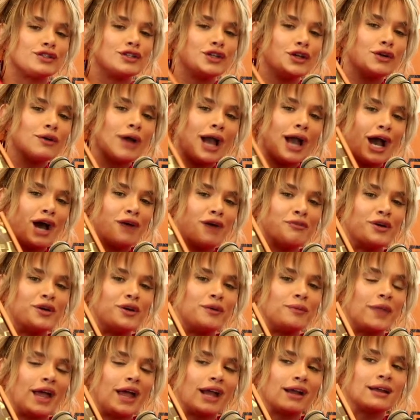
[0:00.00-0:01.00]
new
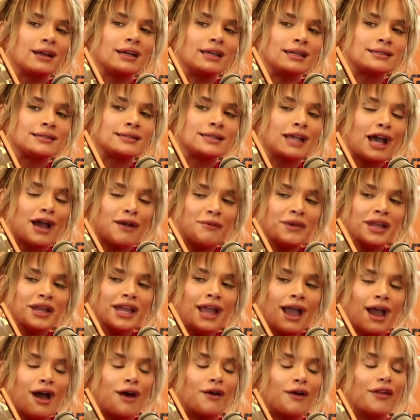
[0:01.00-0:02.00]
album that is coming
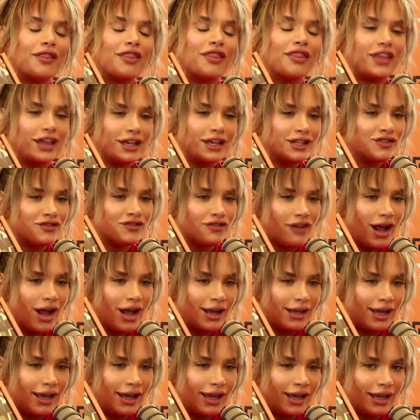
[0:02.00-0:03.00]
out this
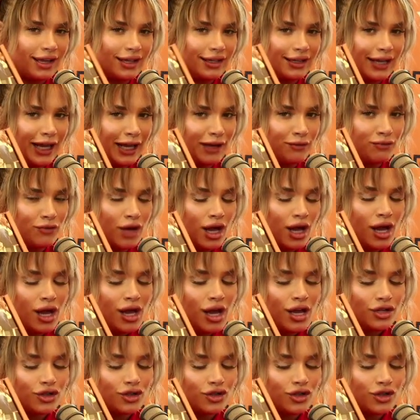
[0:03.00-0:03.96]
Friday That's named right.